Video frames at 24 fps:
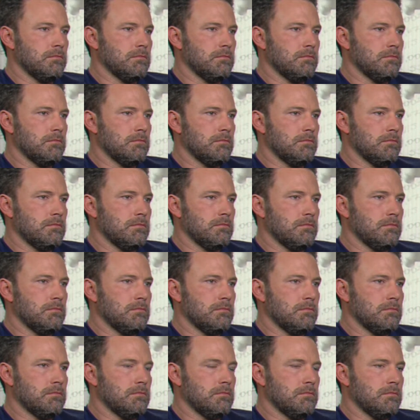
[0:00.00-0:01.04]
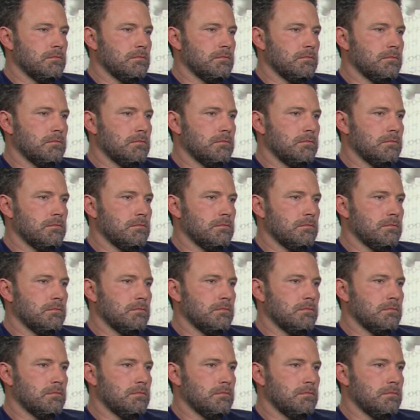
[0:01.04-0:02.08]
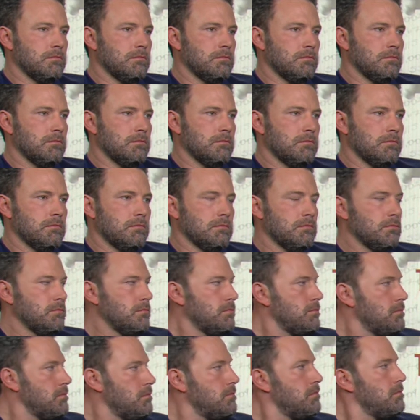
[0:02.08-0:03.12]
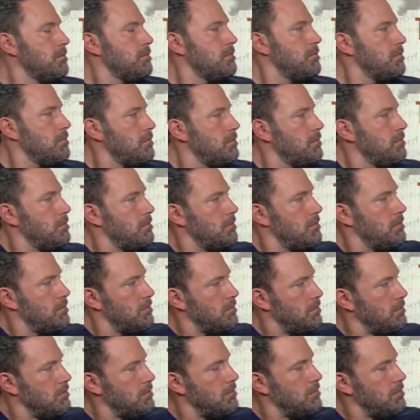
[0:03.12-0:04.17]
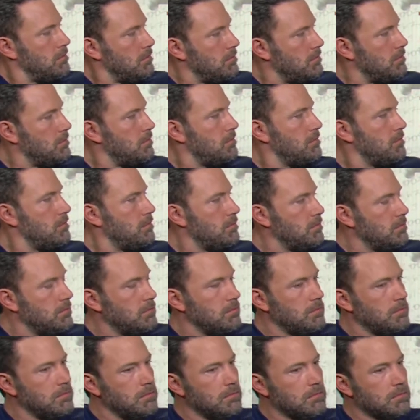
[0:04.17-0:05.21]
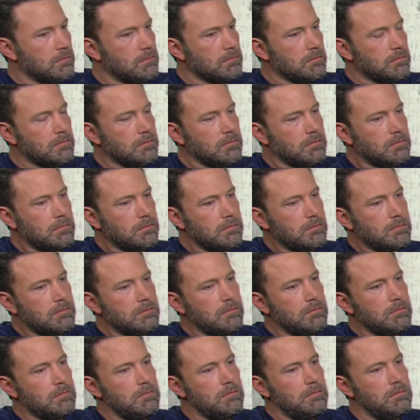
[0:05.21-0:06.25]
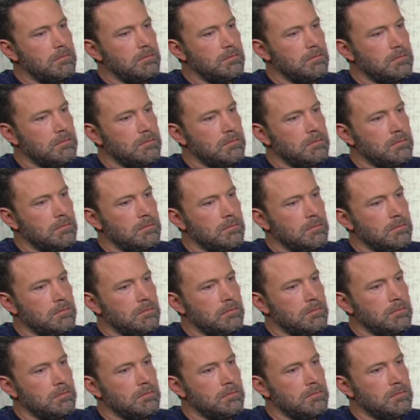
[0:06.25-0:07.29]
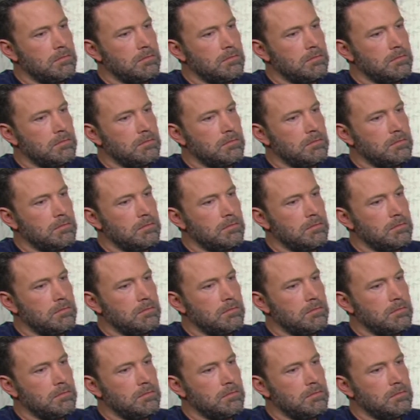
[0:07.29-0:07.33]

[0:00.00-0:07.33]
No words are spoken by the person on screen.